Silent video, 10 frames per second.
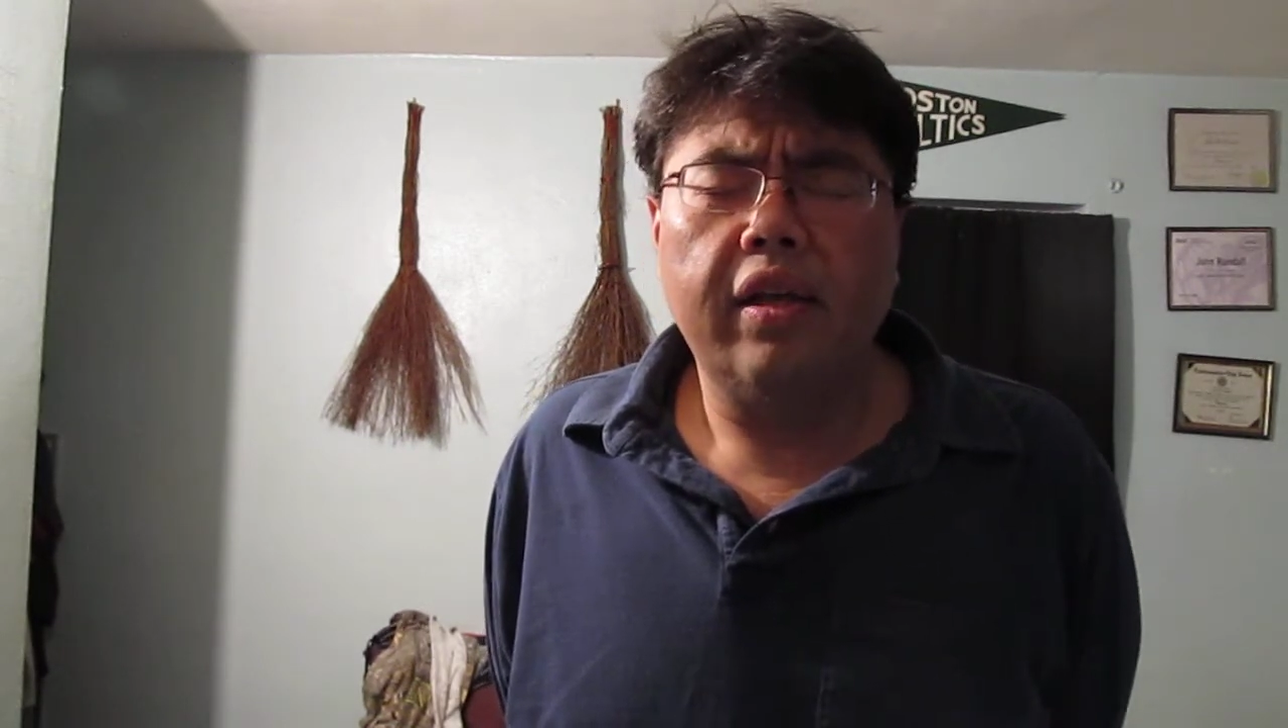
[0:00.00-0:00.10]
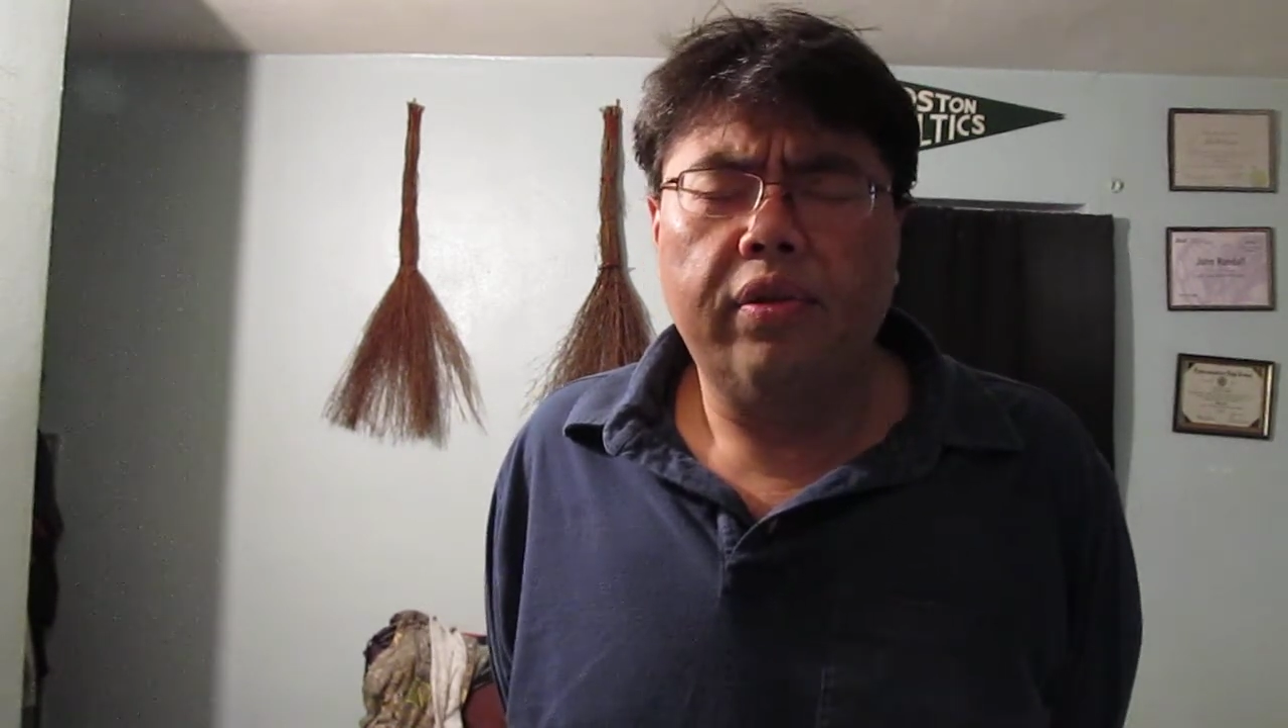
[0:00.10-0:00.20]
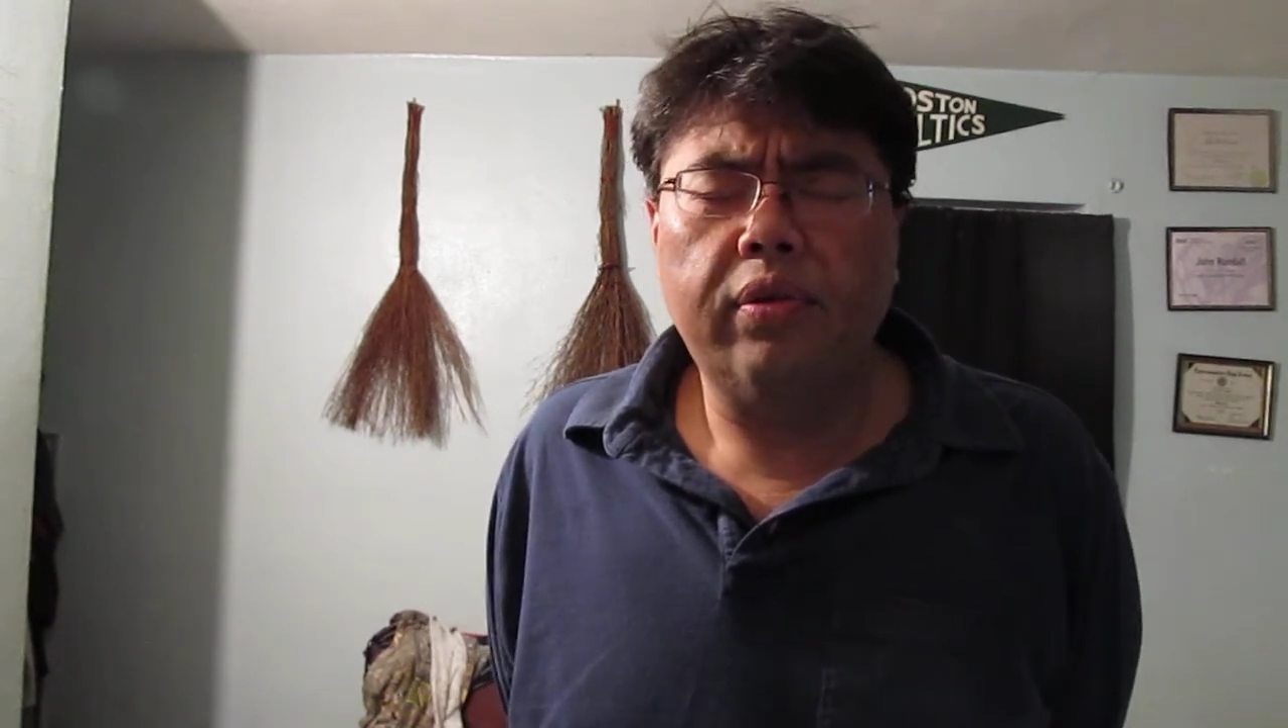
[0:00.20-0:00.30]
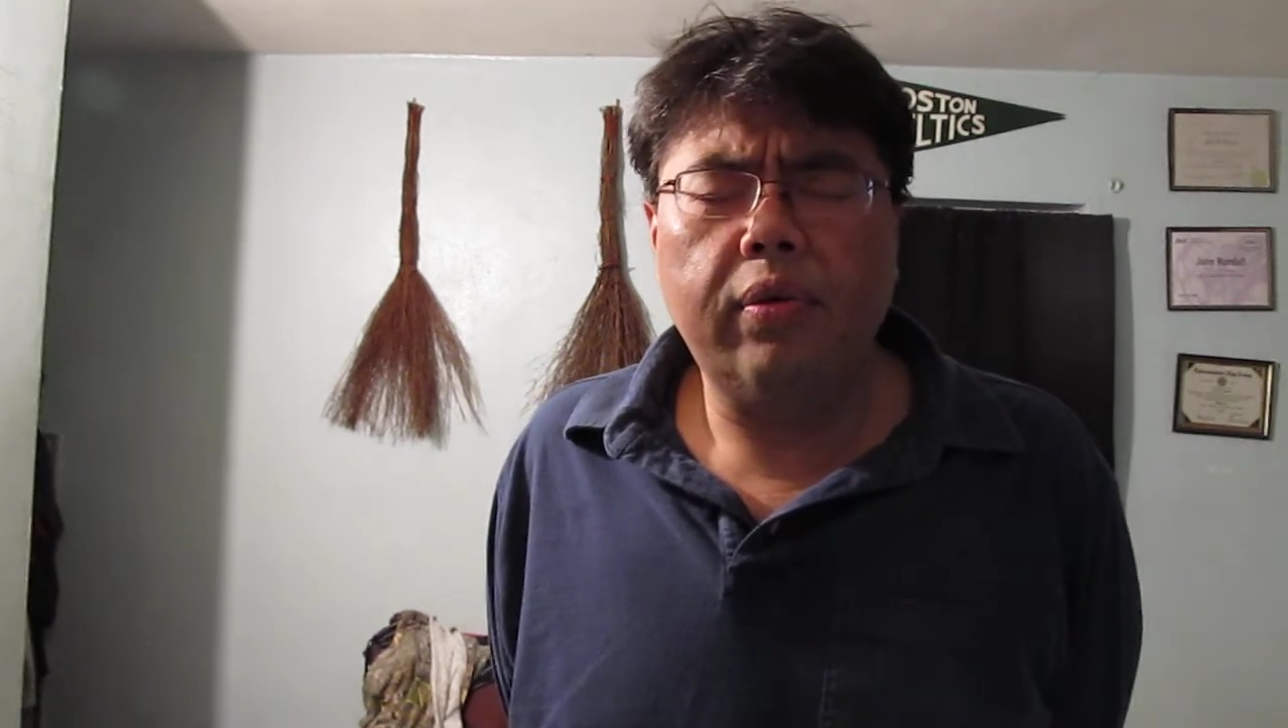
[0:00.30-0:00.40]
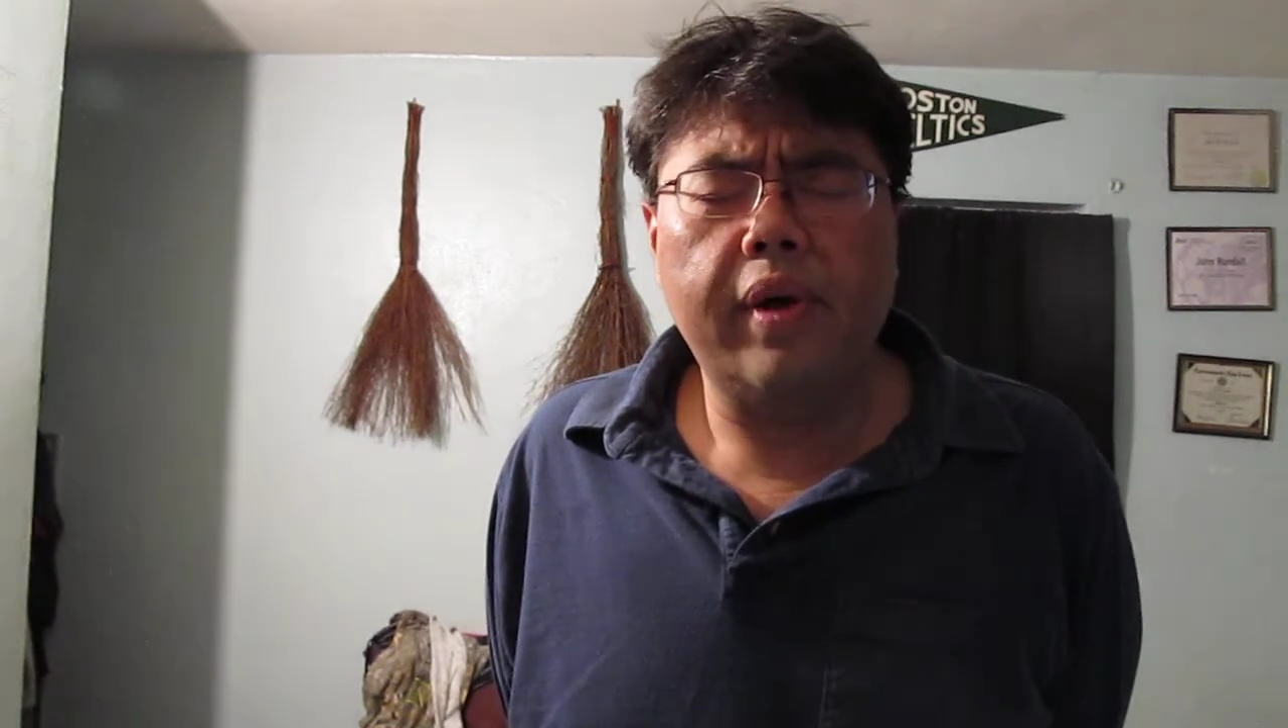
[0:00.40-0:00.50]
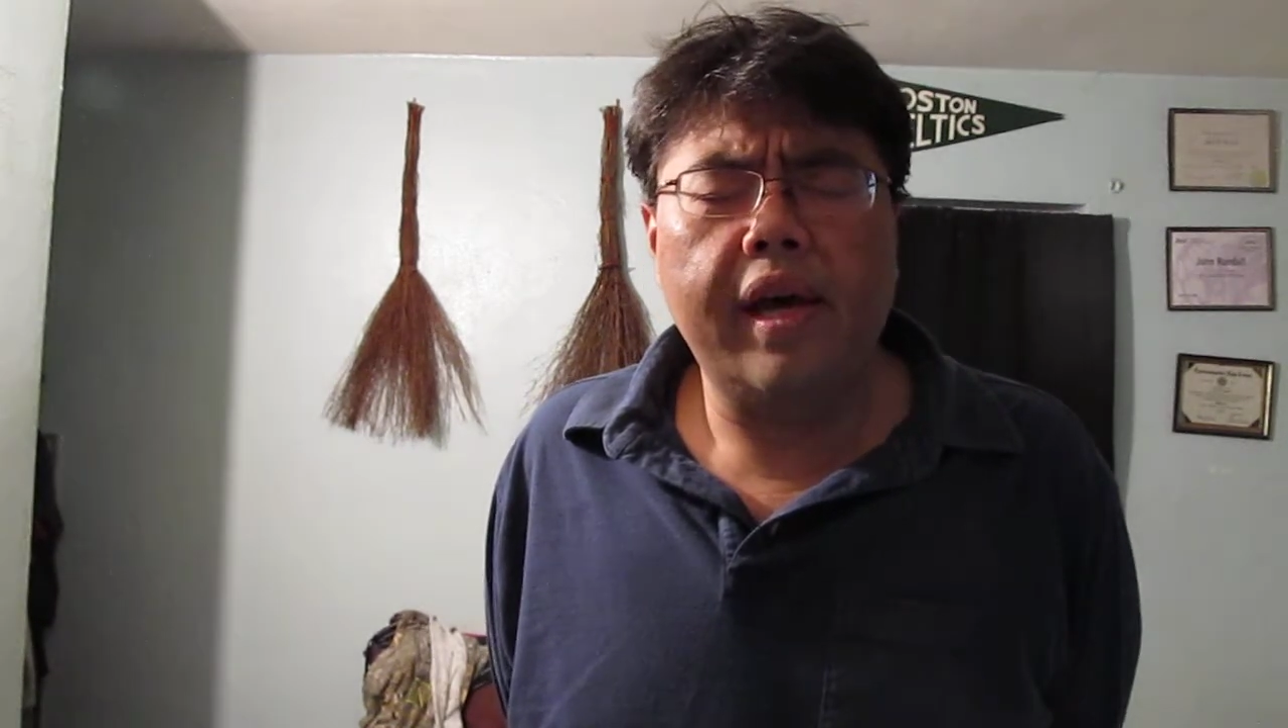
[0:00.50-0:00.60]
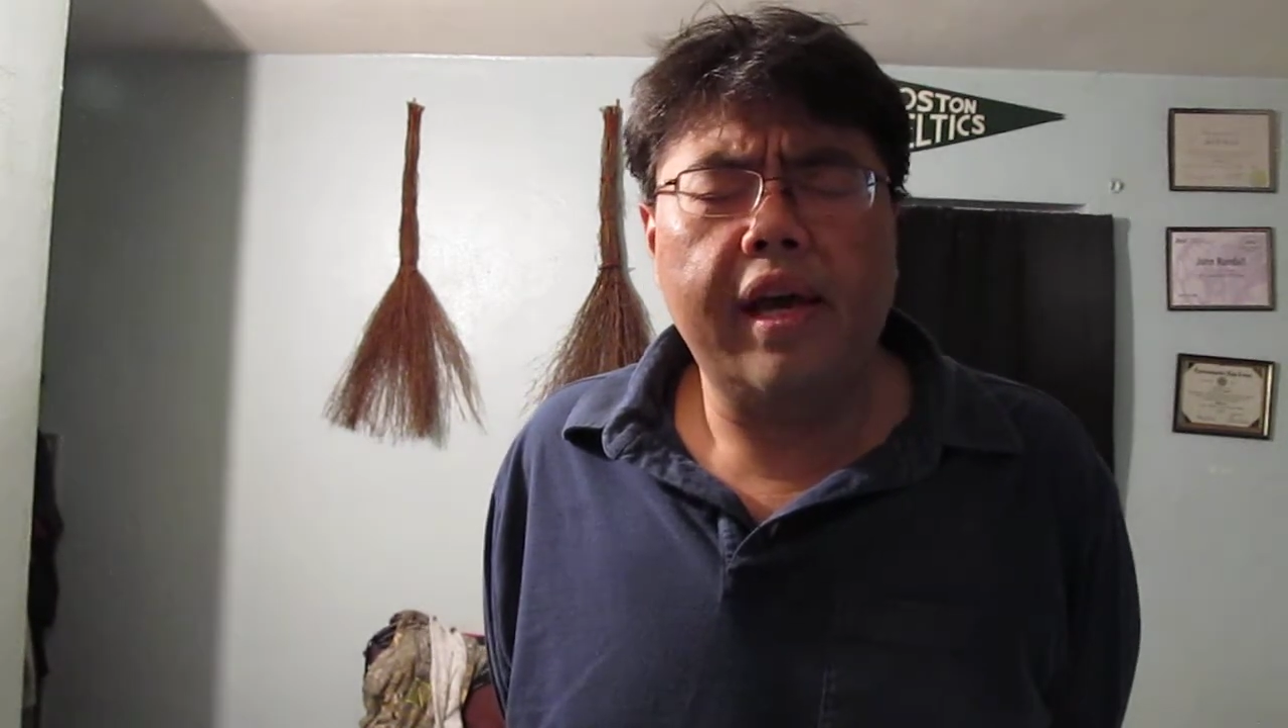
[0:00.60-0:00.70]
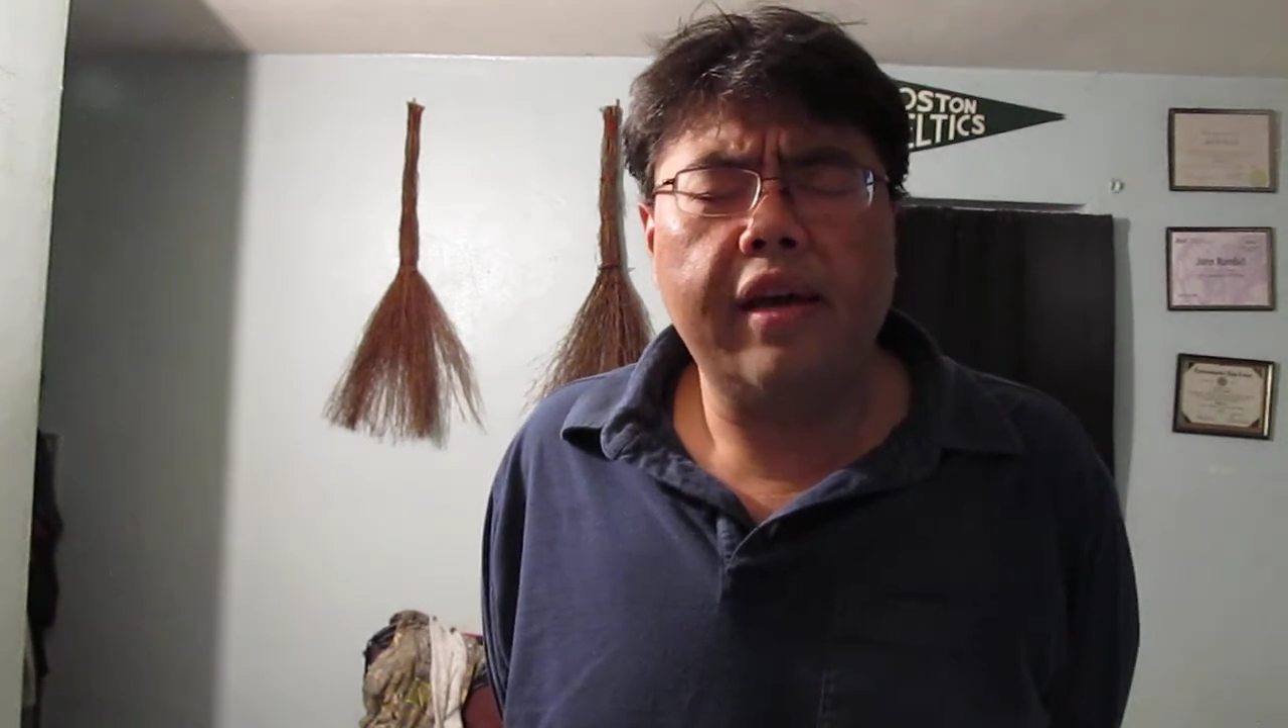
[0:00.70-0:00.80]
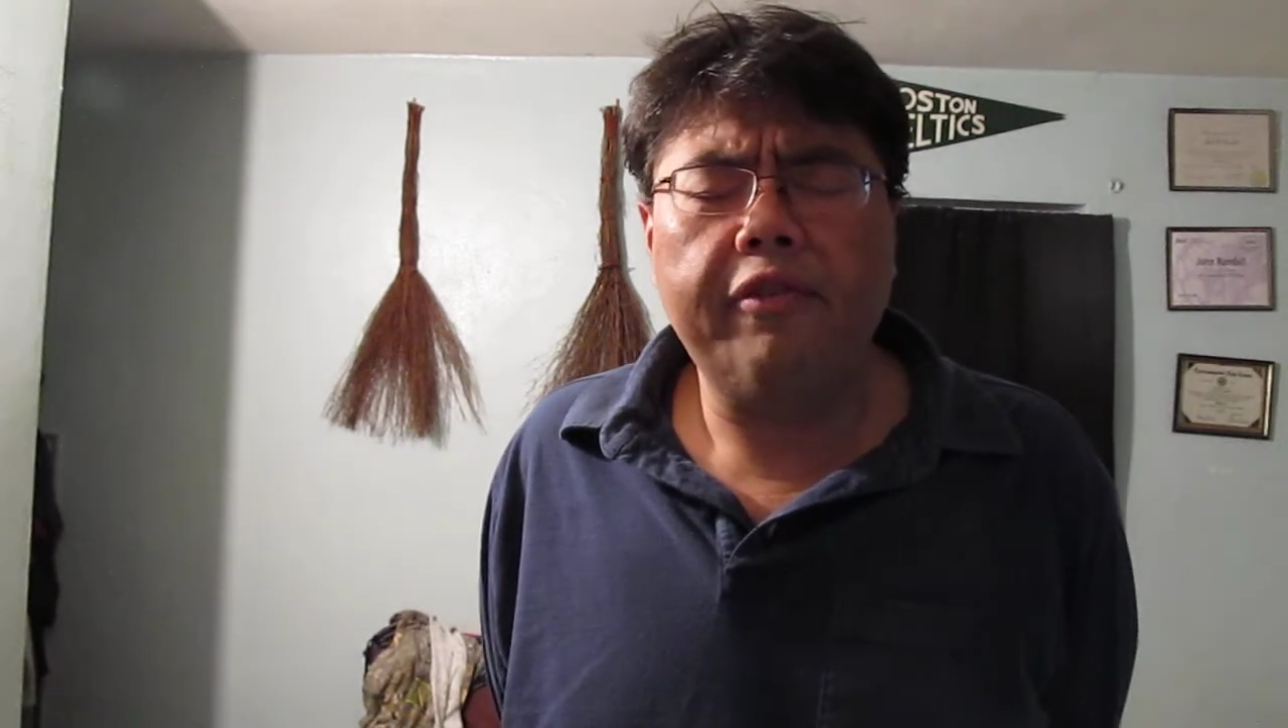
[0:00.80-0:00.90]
the way I